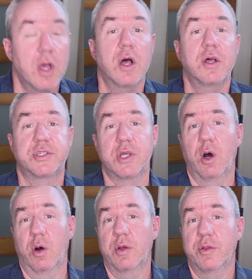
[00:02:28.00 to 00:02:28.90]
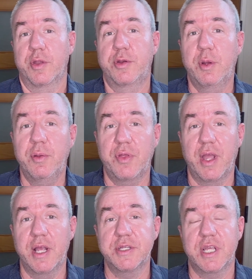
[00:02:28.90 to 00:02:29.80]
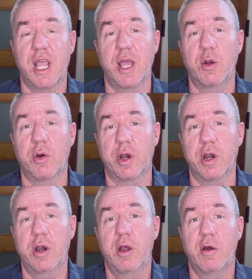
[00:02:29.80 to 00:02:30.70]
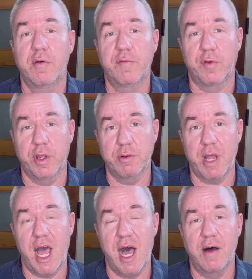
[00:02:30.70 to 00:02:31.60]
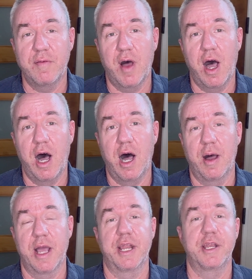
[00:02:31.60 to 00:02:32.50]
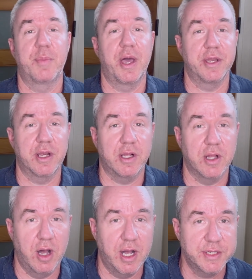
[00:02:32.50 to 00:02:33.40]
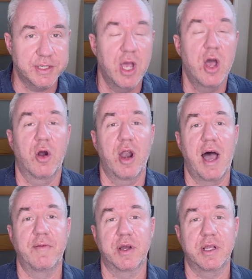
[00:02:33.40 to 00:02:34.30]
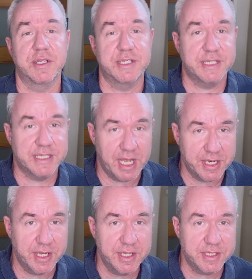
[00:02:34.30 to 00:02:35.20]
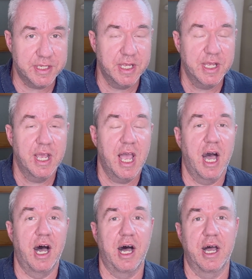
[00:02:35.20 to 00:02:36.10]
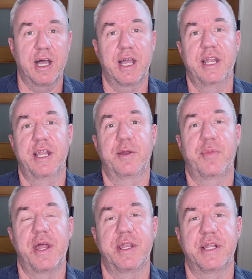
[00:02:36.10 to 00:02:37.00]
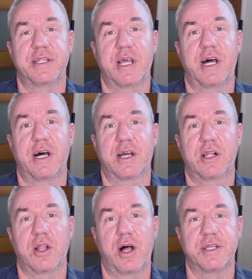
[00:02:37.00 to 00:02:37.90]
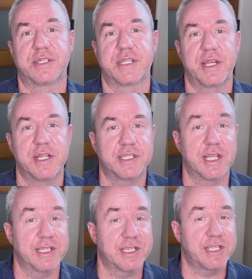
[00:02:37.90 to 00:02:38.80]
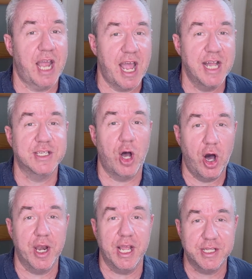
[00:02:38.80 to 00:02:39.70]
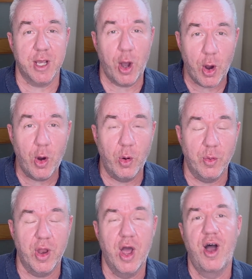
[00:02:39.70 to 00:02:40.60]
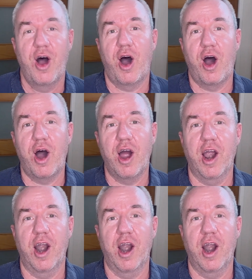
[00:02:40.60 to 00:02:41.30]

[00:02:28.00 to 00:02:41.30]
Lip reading: So, the two things in order for you to have an independent clause or have a sentence, an independent clause sentence that stands on its own are